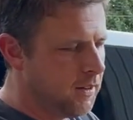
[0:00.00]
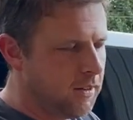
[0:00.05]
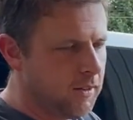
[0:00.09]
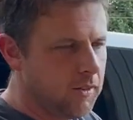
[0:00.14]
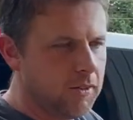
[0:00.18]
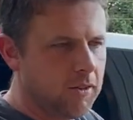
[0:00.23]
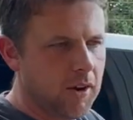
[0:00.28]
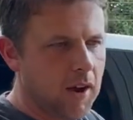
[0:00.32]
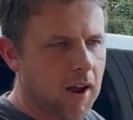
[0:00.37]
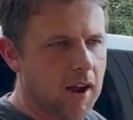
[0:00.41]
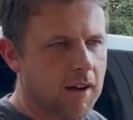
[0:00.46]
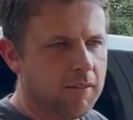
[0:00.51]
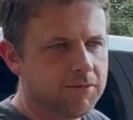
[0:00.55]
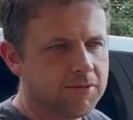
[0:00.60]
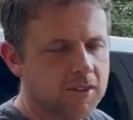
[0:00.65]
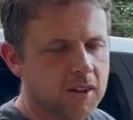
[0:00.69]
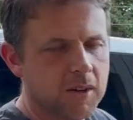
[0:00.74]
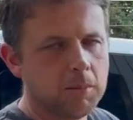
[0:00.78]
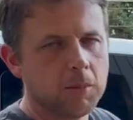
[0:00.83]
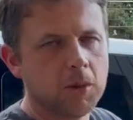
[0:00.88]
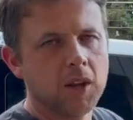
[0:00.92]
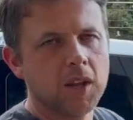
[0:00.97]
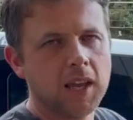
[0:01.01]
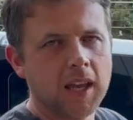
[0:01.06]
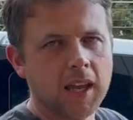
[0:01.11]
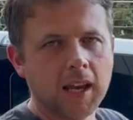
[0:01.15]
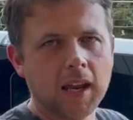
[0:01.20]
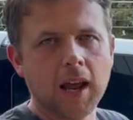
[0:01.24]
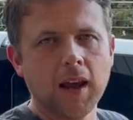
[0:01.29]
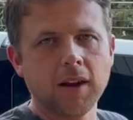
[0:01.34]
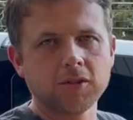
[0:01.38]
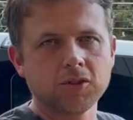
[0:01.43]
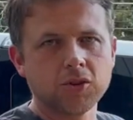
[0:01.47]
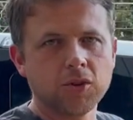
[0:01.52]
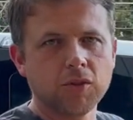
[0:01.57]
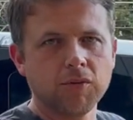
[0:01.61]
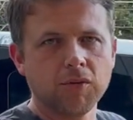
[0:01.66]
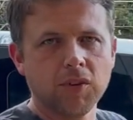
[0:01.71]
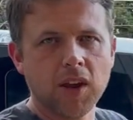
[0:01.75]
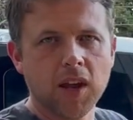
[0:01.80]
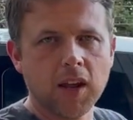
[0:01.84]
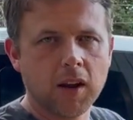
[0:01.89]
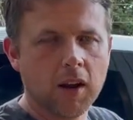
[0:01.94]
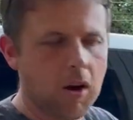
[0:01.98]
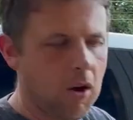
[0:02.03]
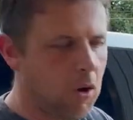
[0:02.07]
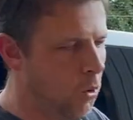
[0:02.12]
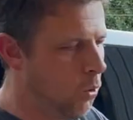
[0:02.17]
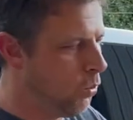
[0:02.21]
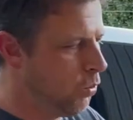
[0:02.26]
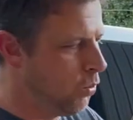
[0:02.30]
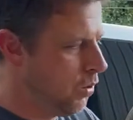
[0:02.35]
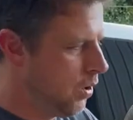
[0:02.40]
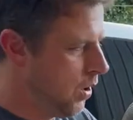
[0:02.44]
you have some leaking out your vent hole